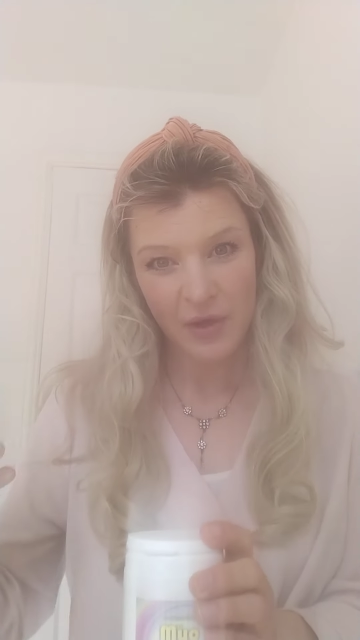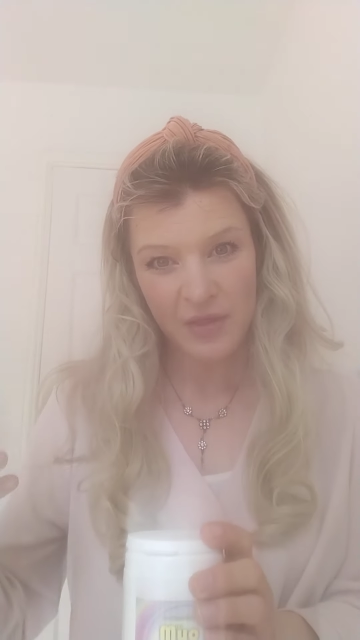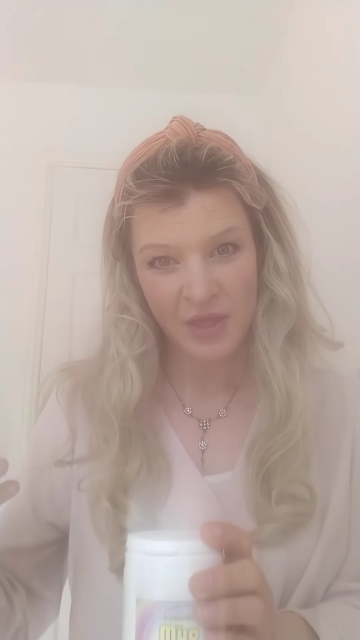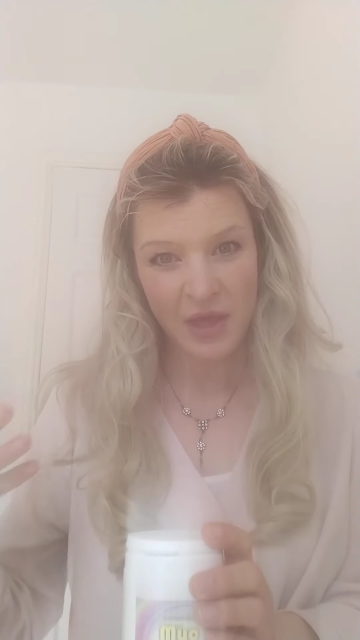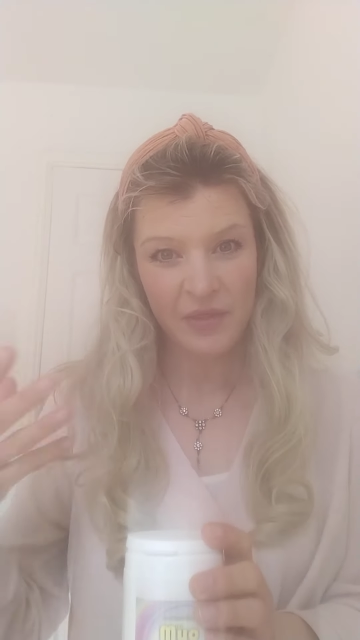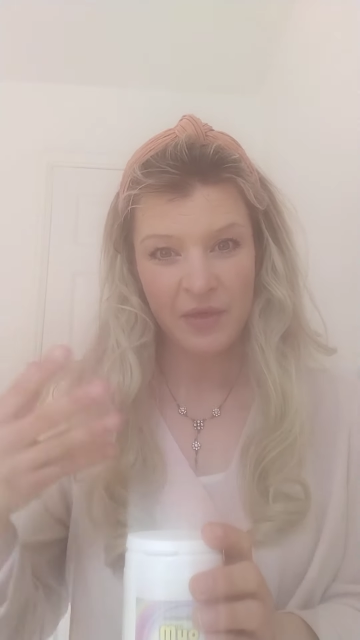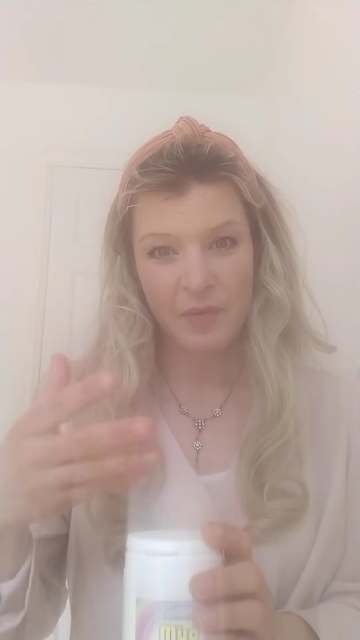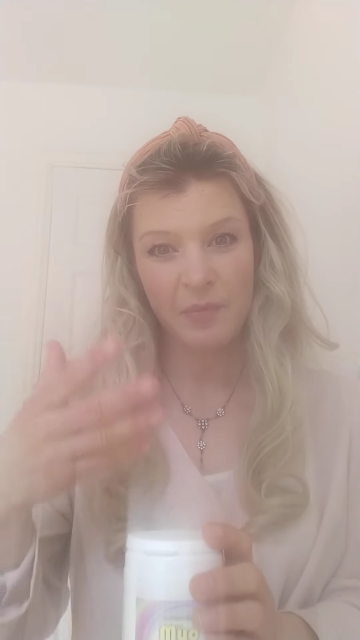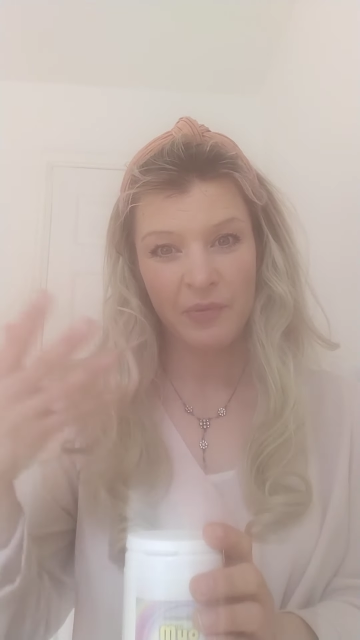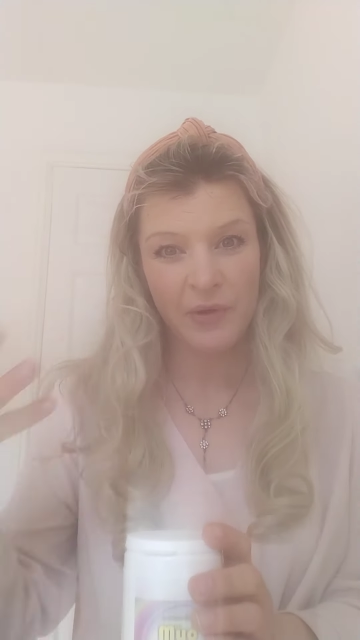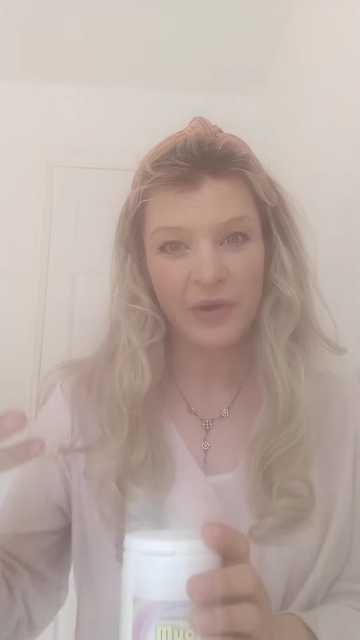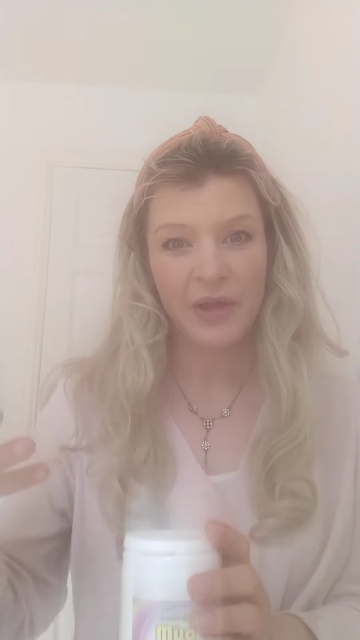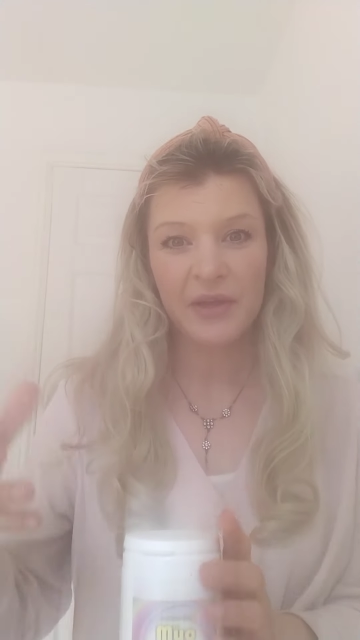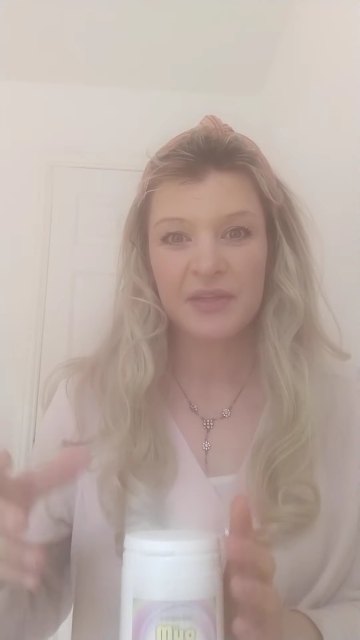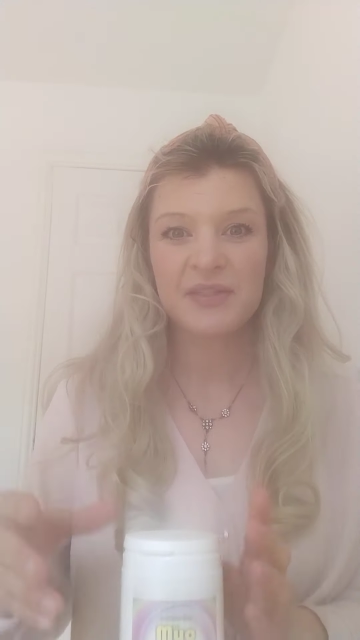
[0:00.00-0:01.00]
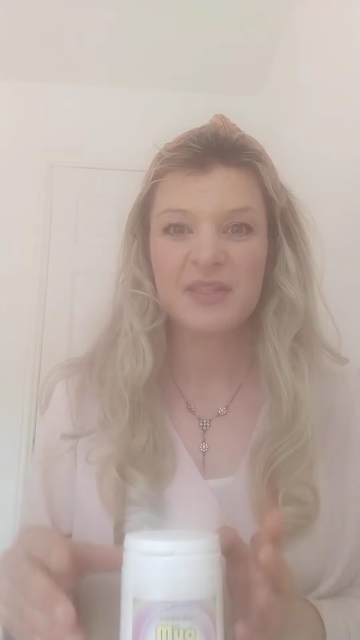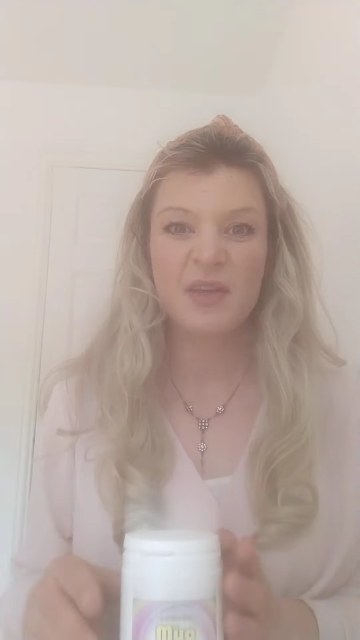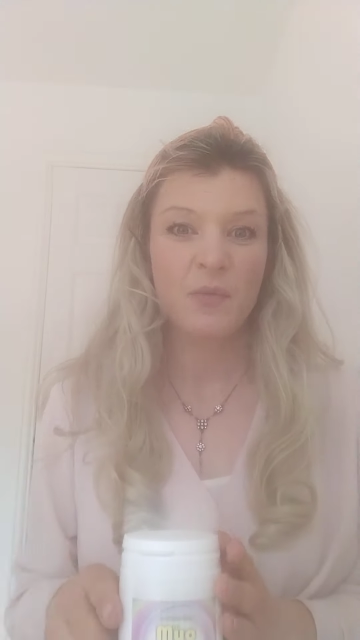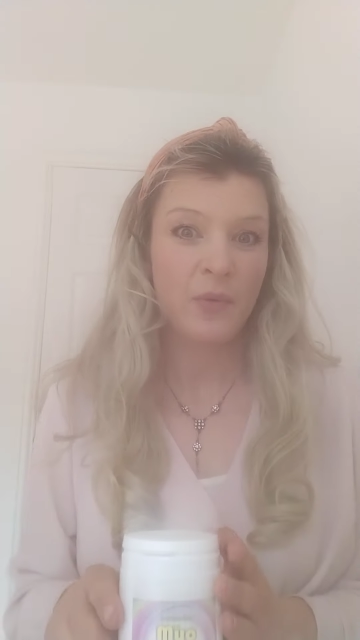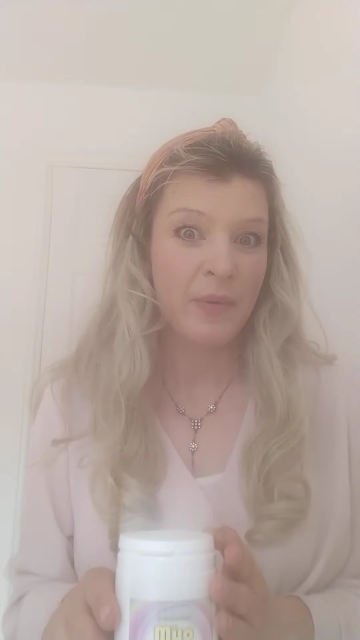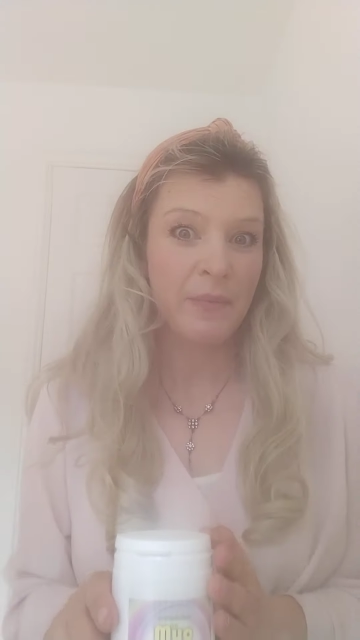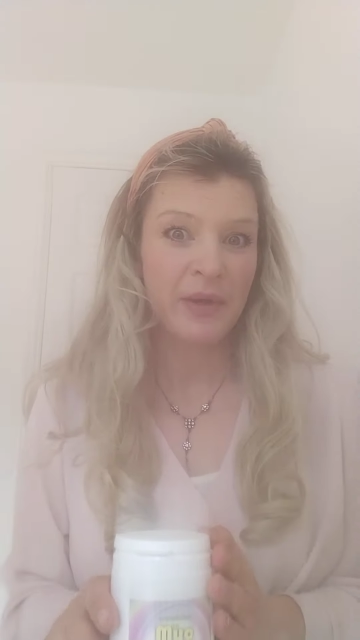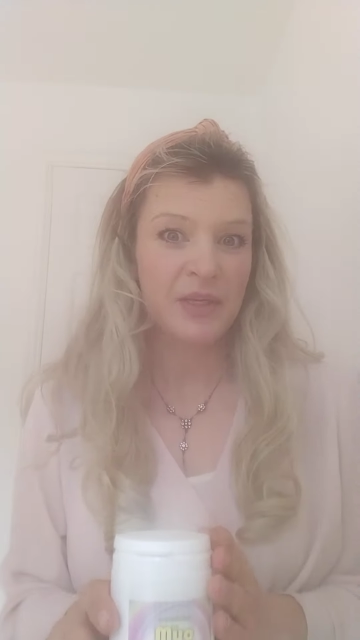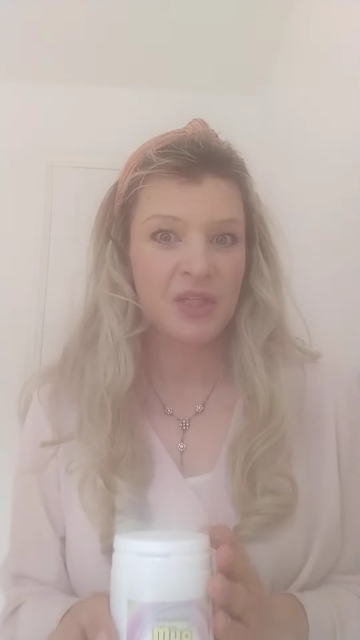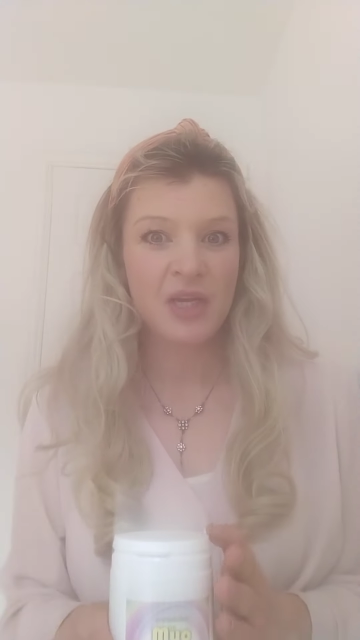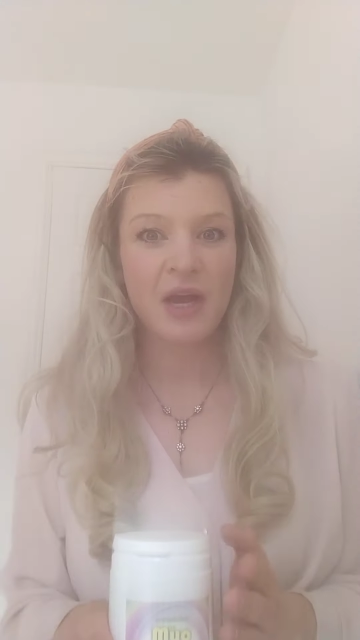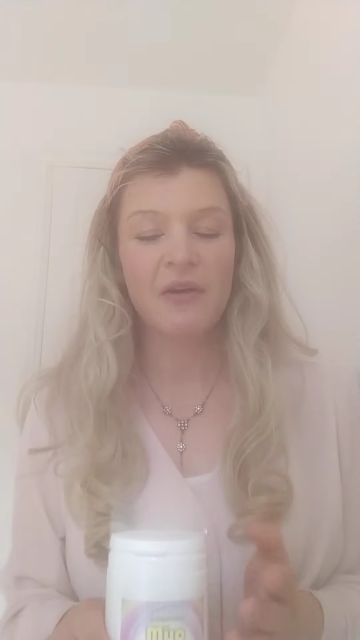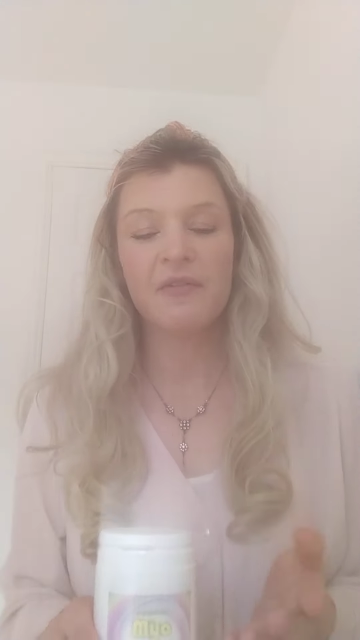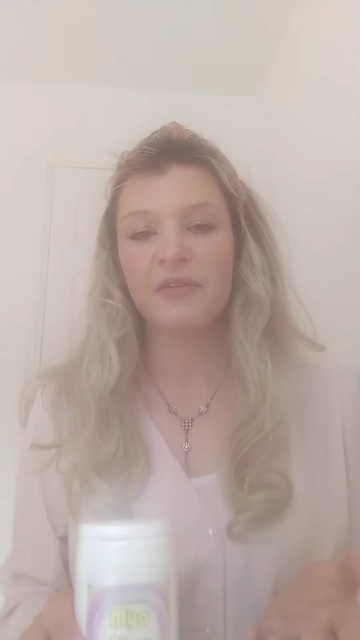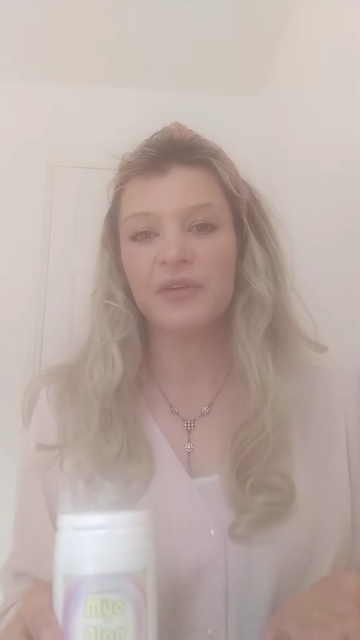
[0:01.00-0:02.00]
the other products that were in my
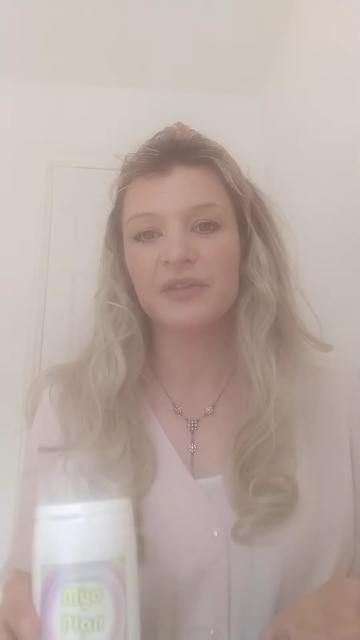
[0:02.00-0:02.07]
shelf